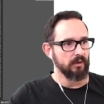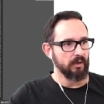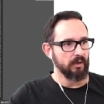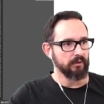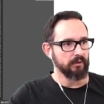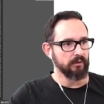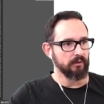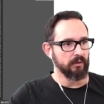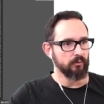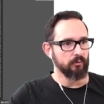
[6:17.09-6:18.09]

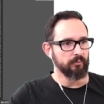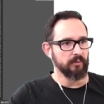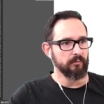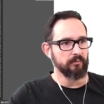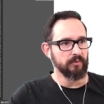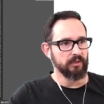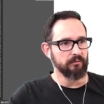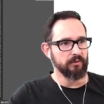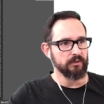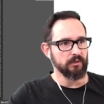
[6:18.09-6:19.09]
and group them
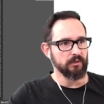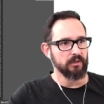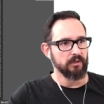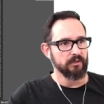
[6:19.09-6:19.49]
individually.